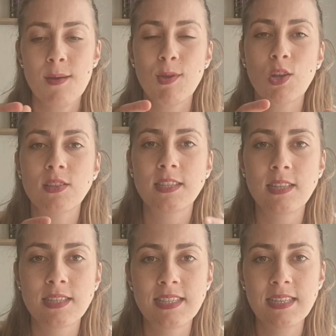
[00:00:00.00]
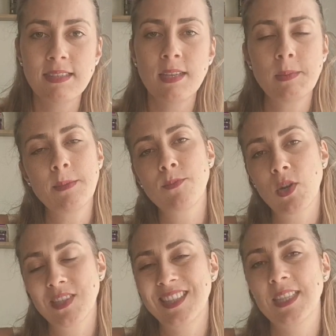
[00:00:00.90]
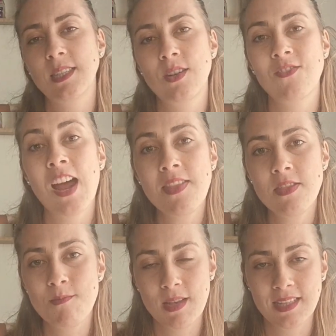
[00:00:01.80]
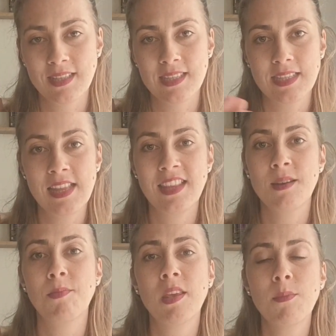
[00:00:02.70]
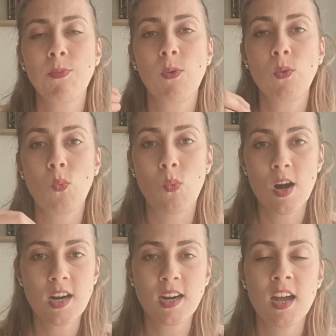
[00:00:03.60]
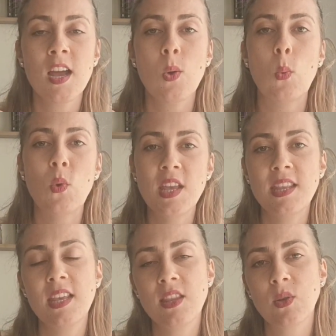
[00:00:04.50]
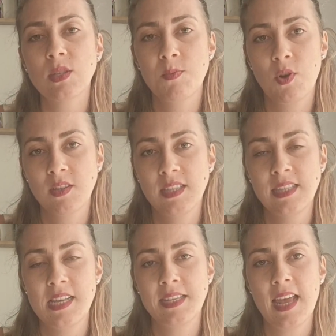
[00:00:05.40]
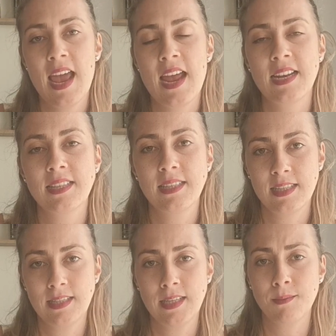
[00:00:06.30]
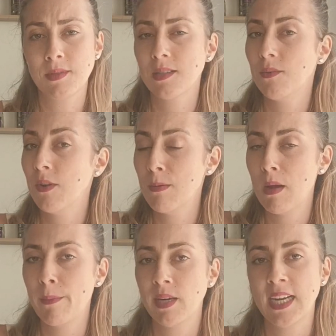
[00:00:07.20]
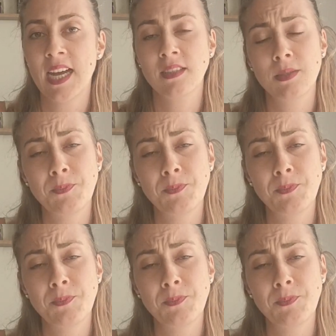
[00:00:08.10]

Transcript: because the systems and processes run the business, and then people work within those processes and systems. Remember that.